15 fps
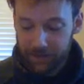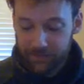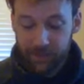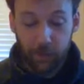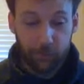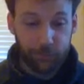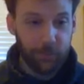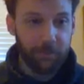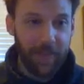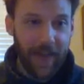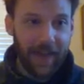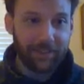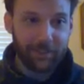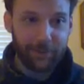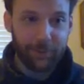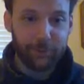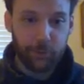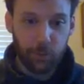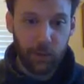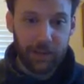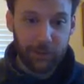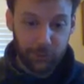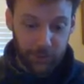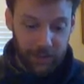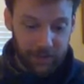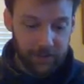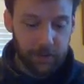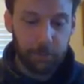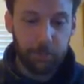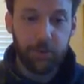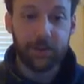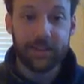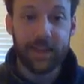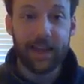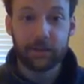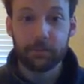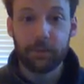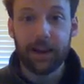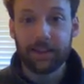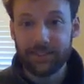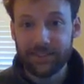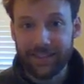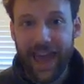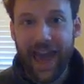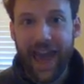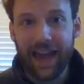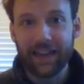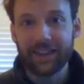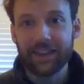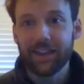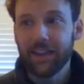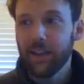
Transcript: myself from that situation. I need to protect my stack.